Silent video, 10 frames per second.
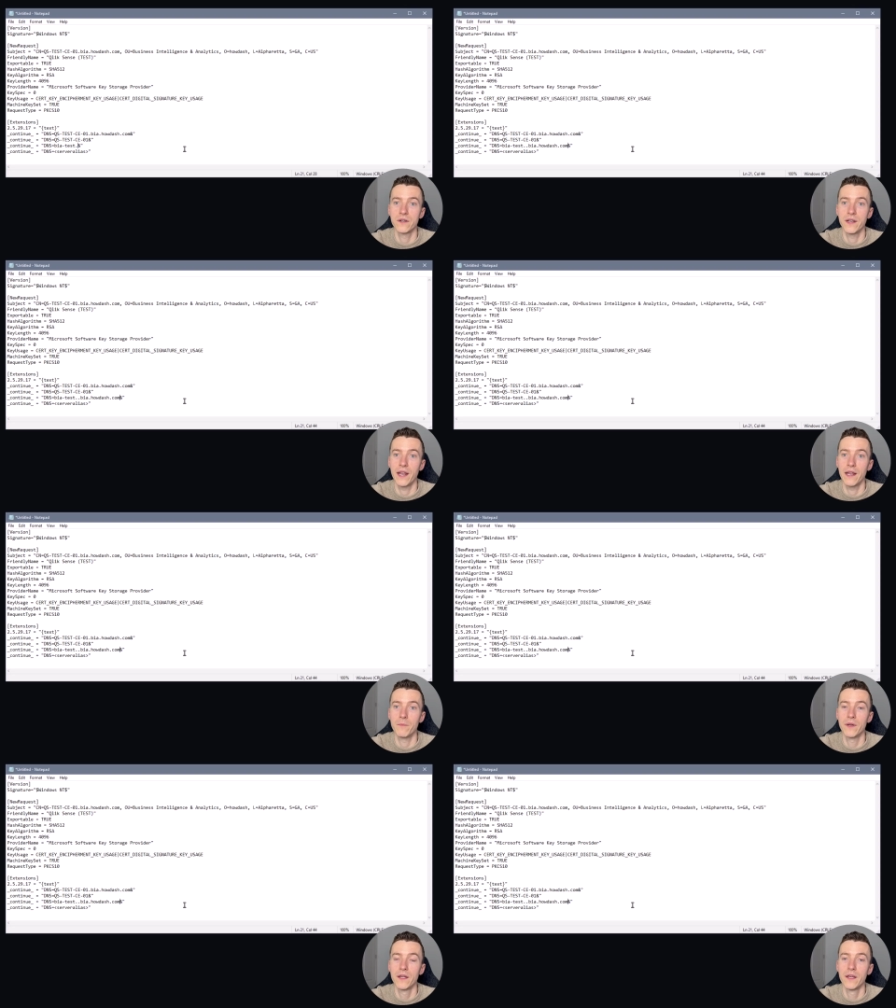
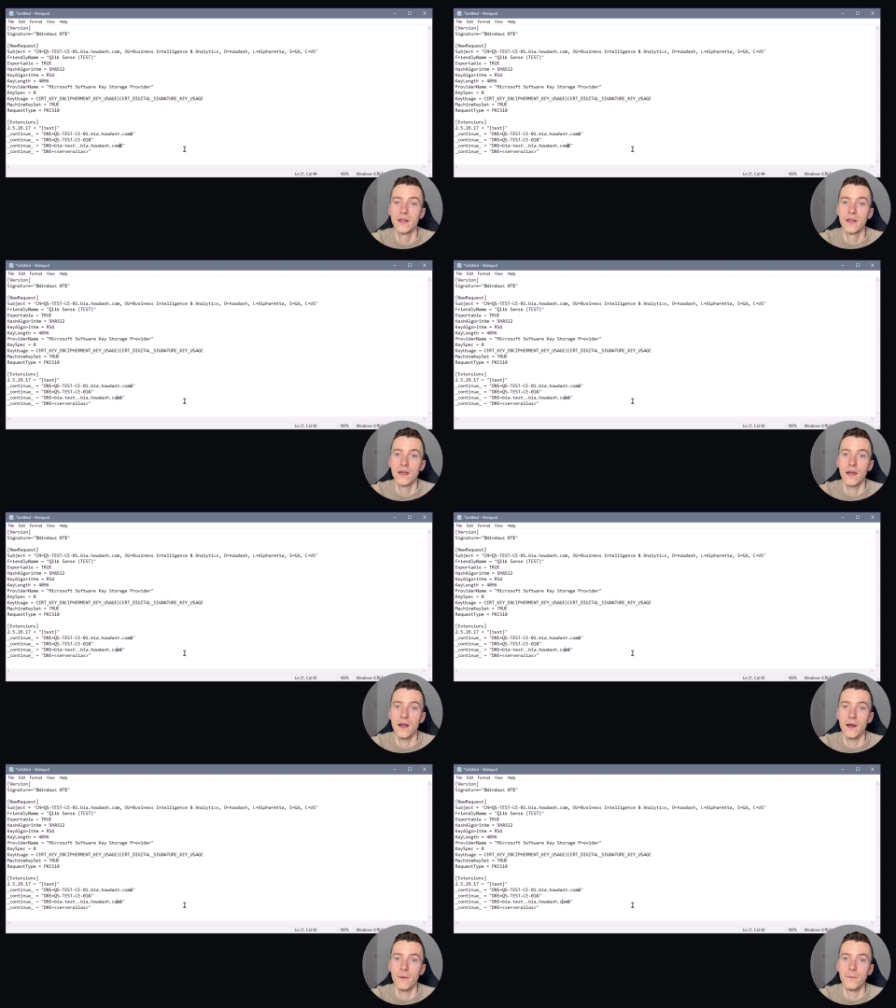name,
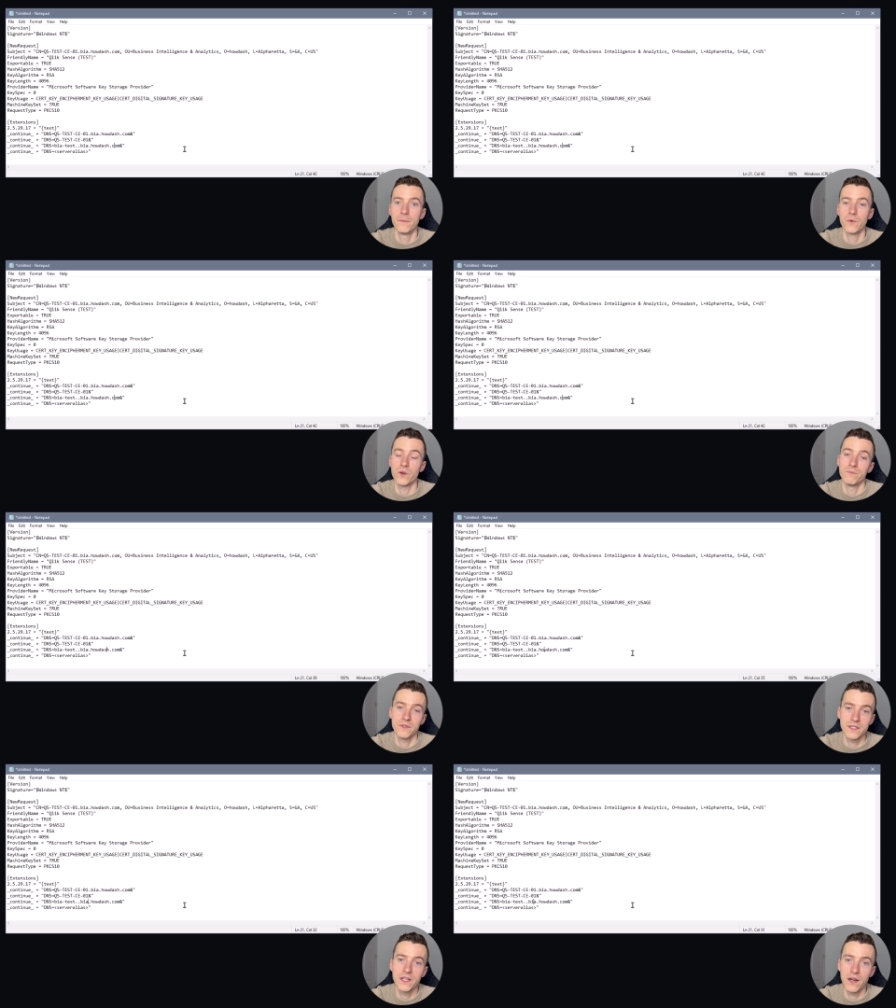or
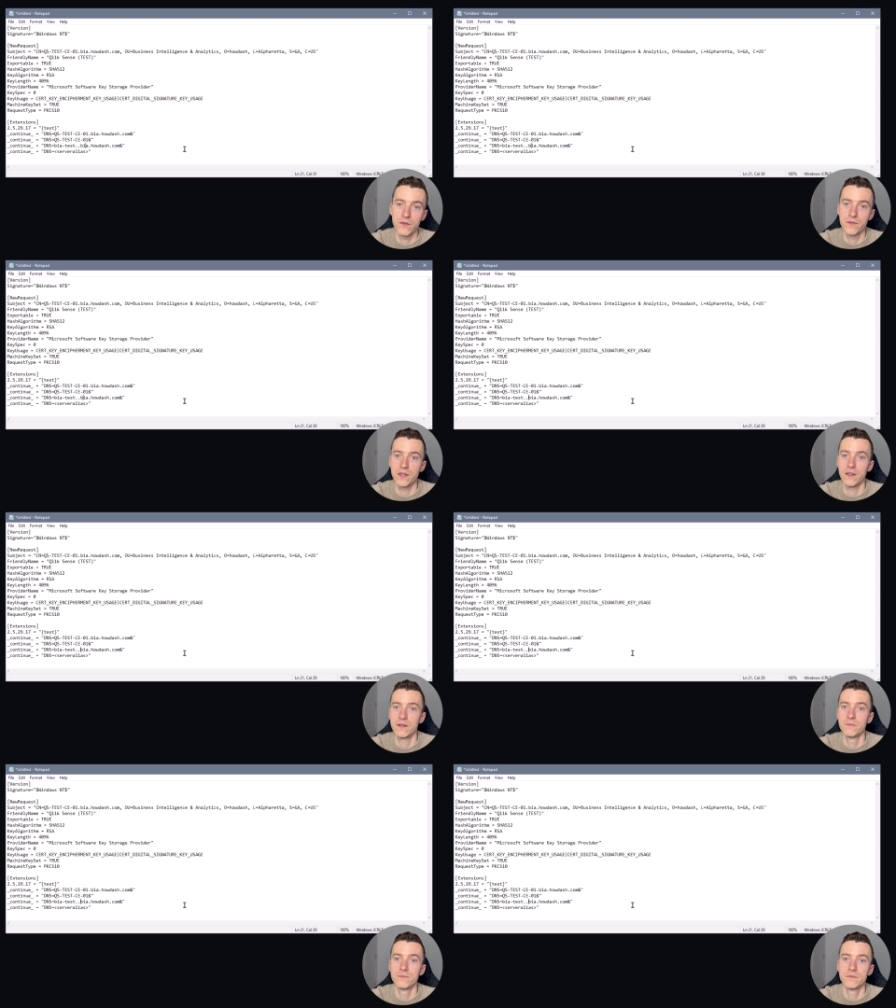instead of
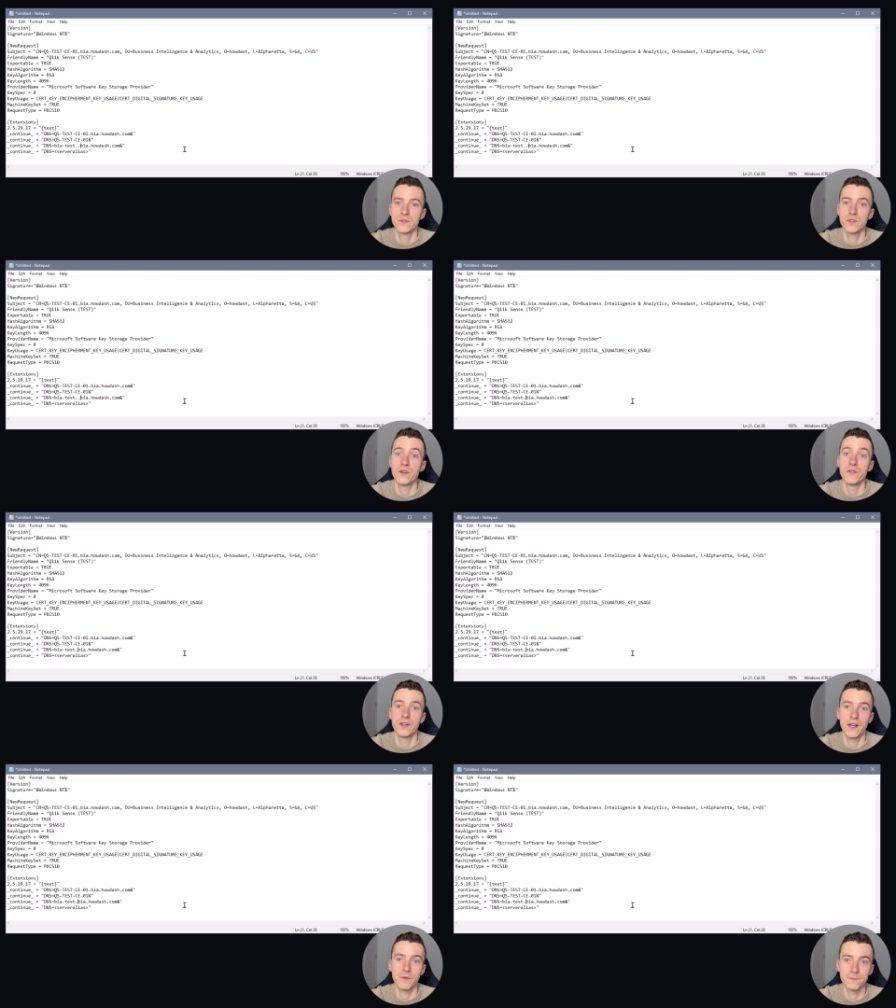the server
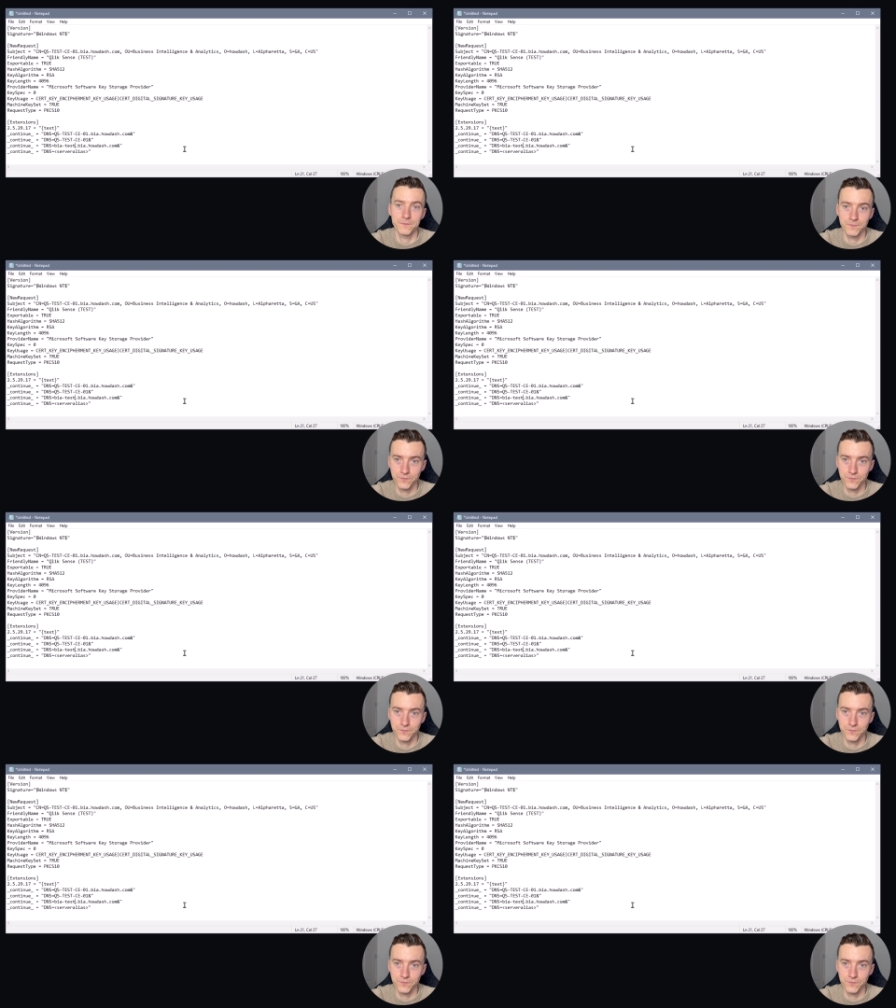name.